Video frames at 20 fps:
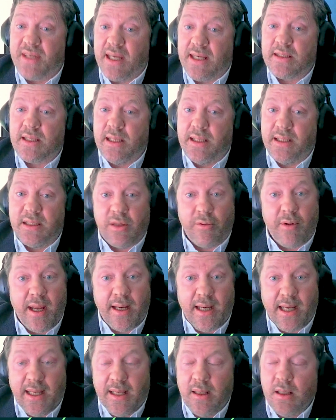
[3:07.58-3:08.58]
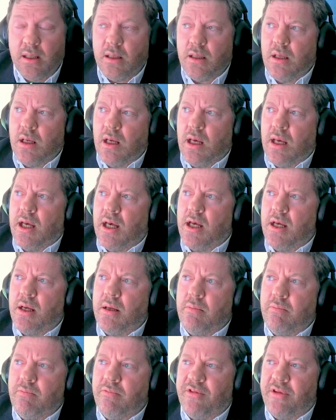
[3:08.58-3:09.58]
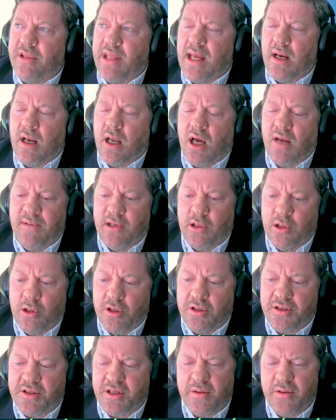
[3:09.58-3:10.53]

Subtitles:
actually directly for their livelihoods.